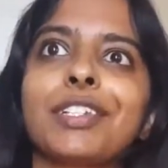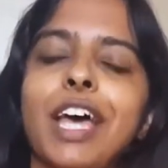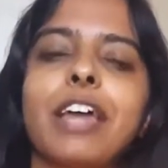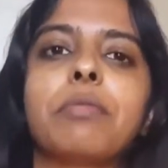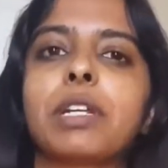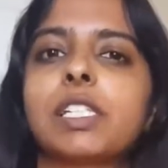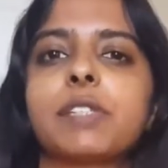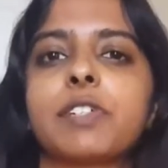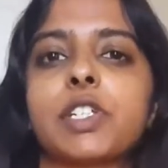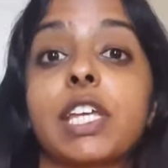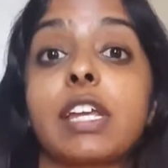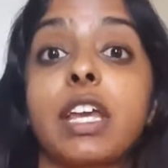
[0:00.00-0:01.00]
10 minutes
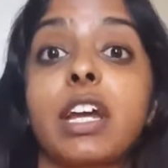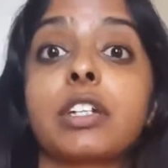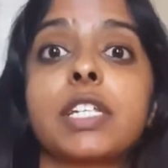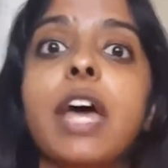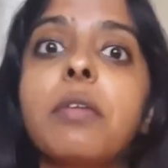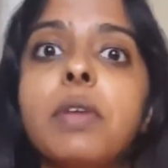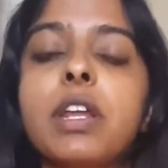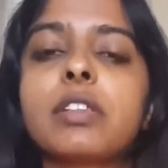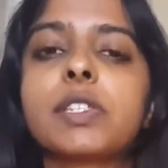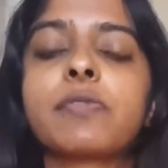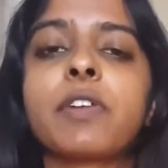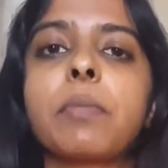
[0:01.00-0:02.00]
for skincare, 10
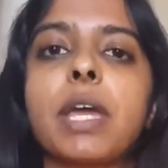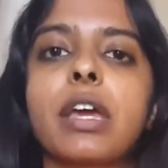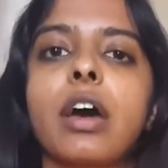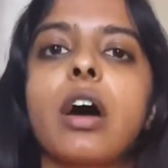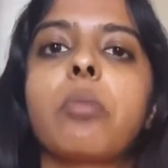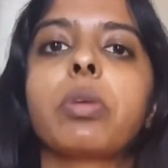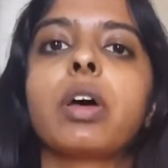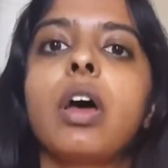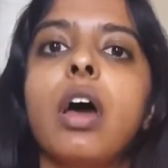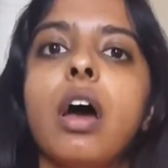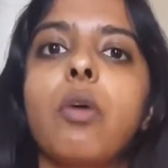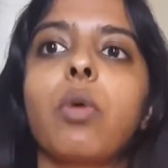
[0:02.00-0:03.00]
minutes for makeup,
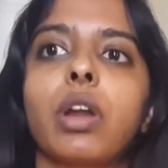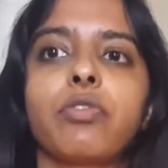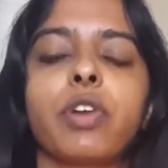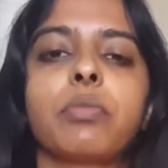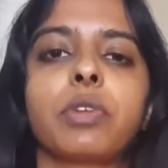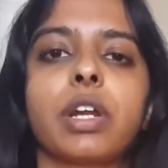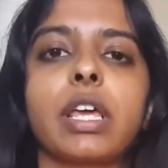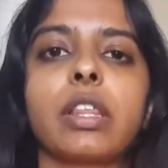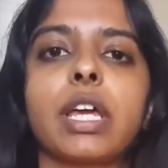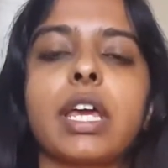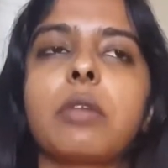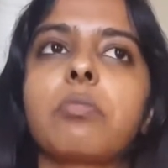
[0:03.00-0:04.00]
what if I'm running
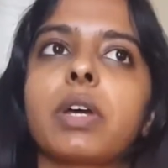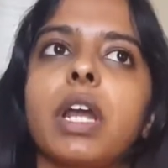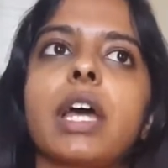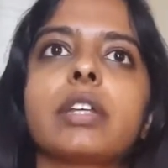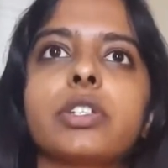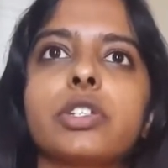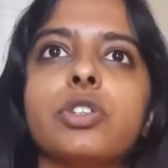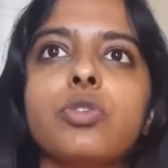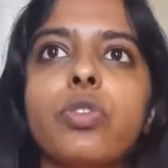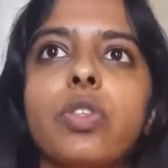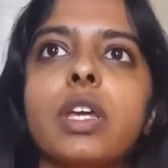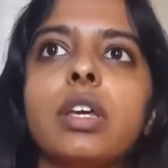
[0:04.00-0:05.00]
late? But I
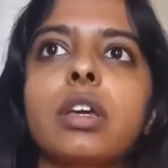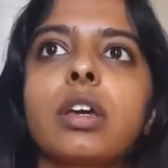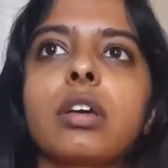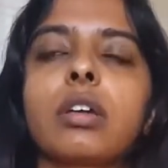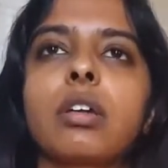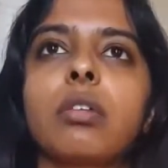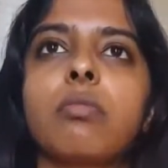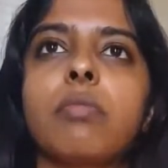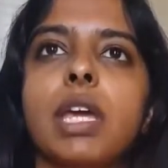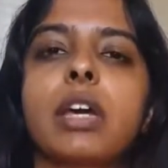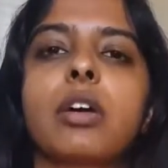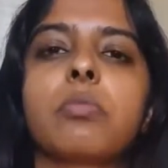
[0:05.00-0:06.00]
do think
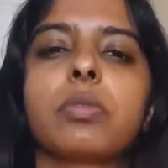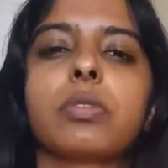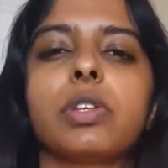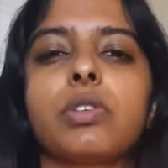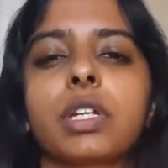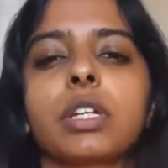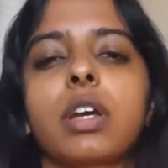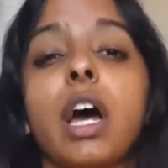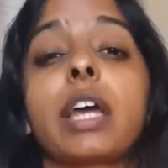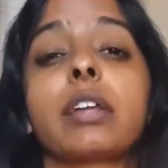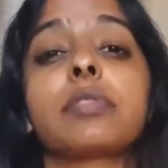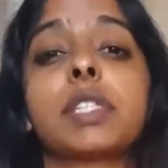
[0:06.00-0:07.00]
makeup you can
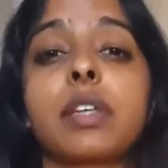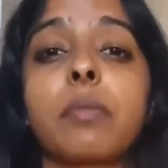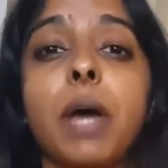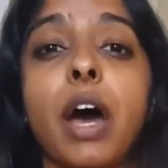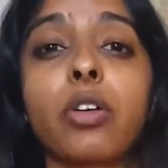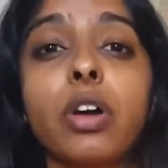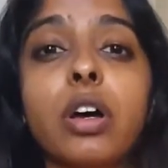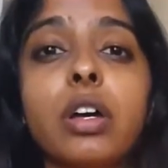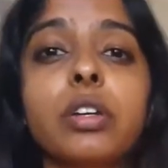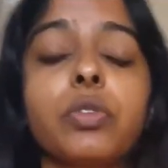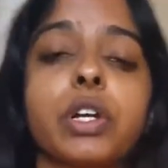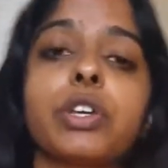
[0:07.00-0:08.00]
kind of skip out
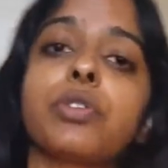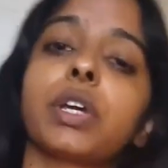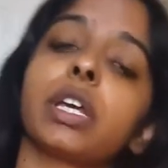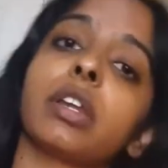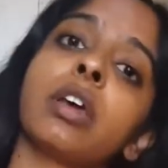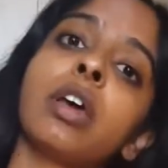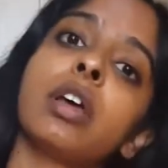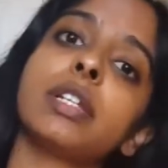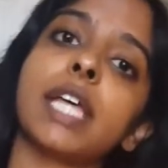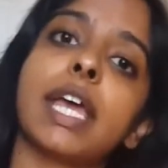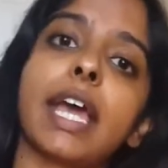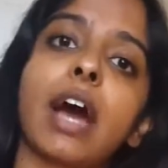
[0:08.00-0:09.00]
on, or you can
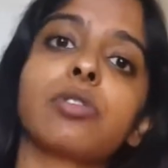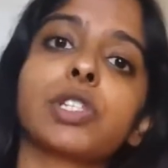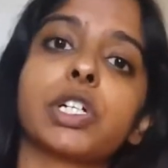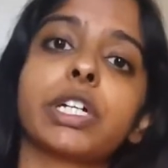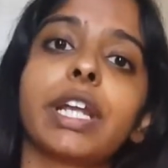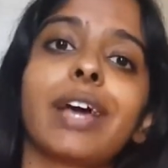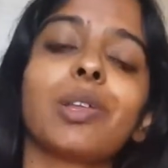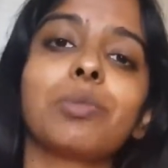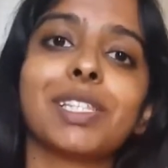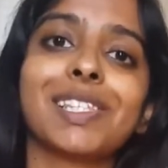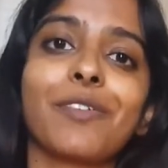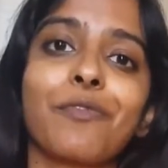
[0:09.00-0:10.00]
take out certain
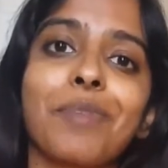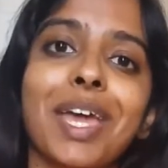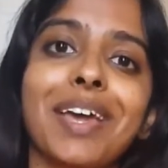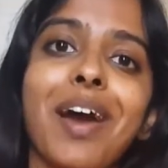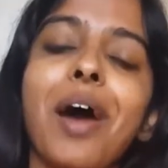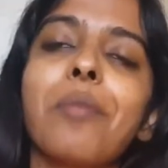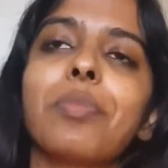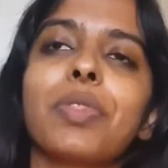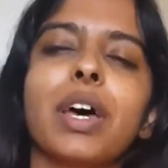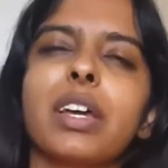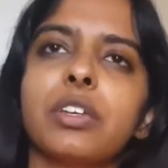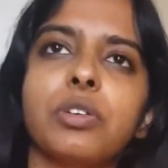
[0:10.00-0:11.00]
elements of
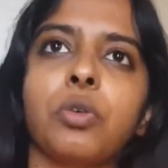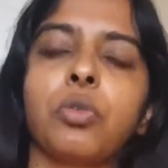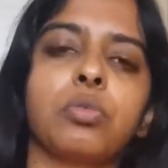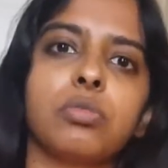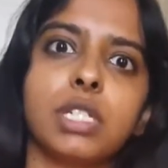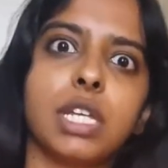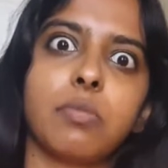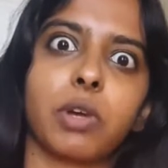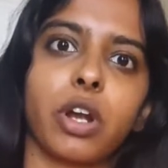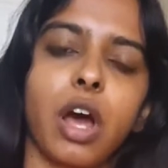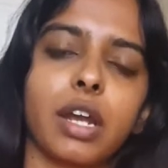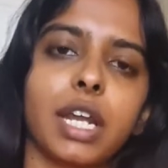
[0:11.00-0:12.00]
makeup that you deem
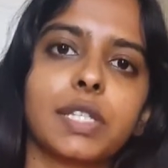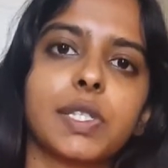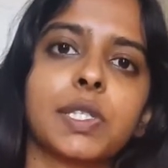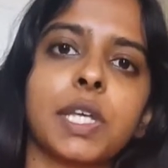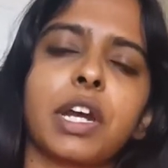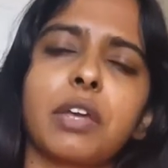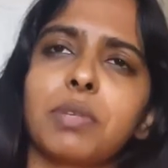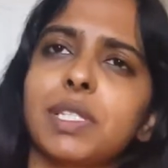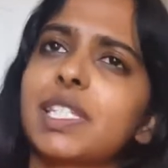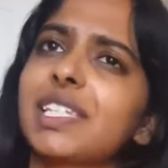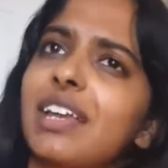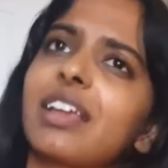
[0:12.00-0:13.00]
are not necessary,
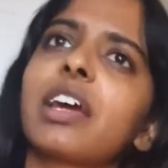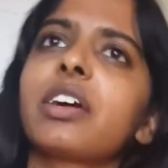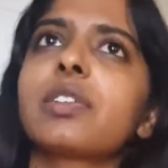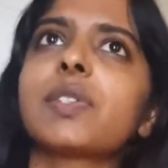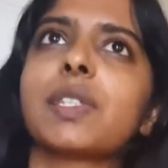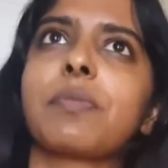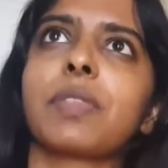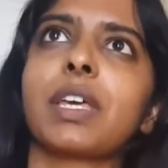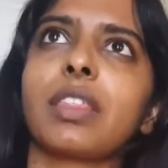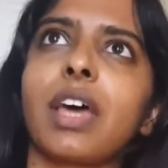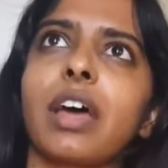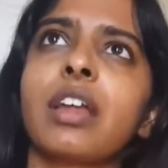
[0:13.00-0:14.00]
but skincare is
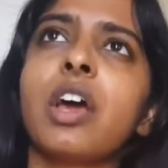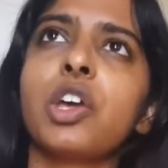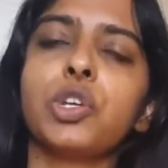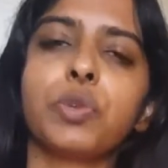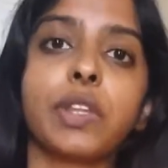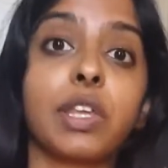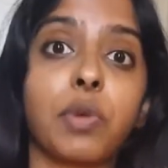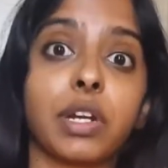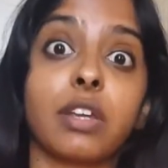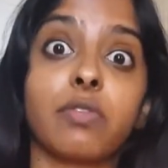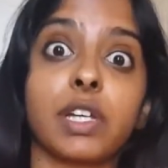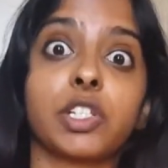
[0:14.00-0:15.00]
something that you really
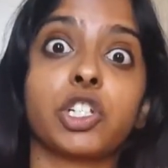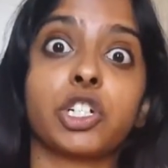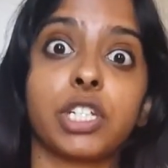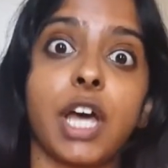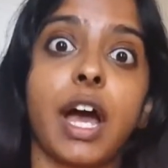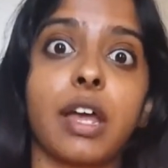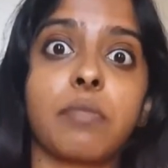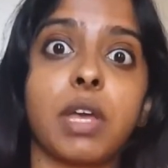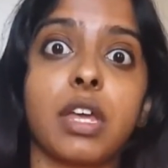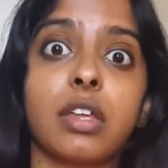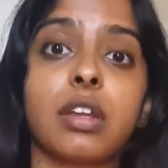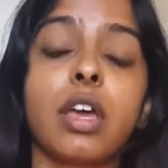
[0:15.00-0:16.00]
want to invest your time
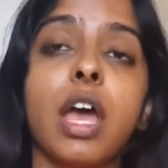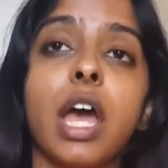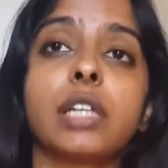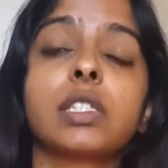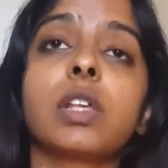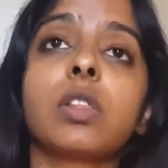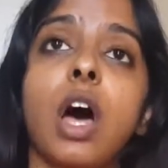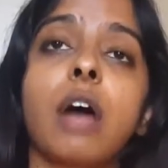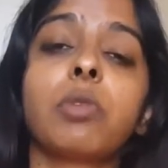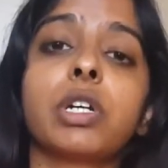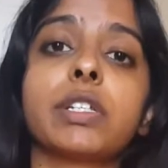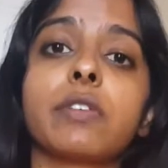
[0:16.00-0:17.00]
in. It's a
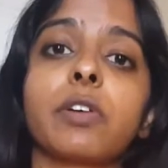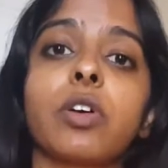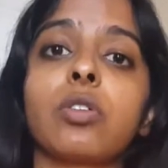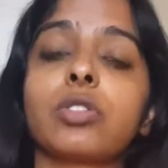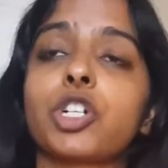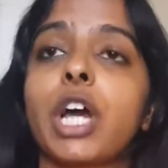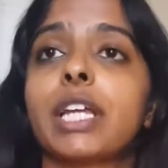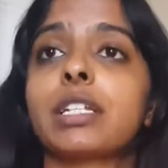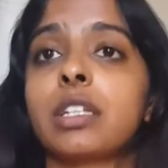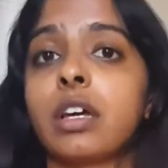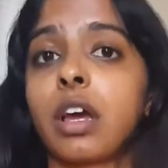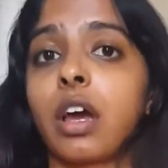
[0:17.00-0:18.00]
lot more difficult trying
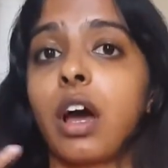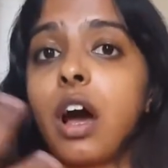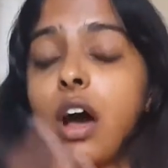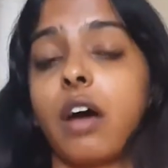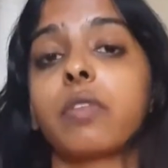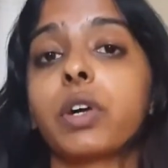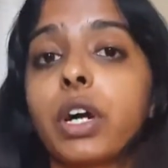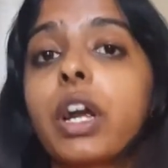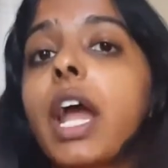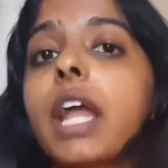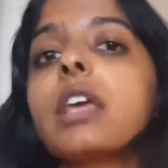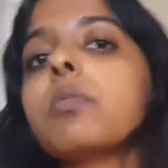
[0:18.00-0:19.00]
to
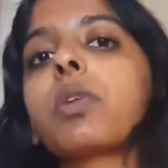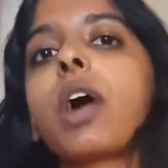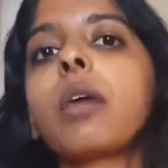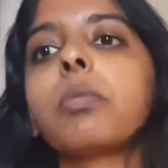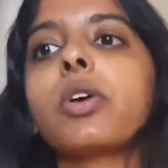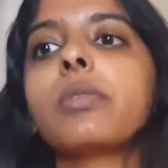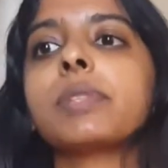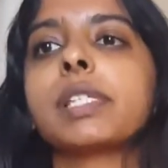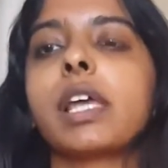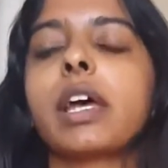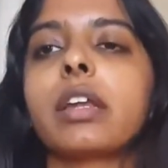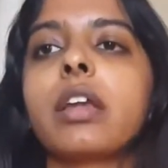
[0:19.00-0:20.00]
cover any
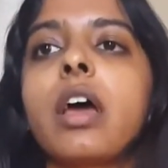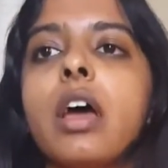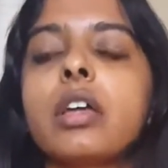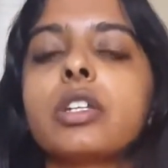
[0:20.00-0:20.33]
problems than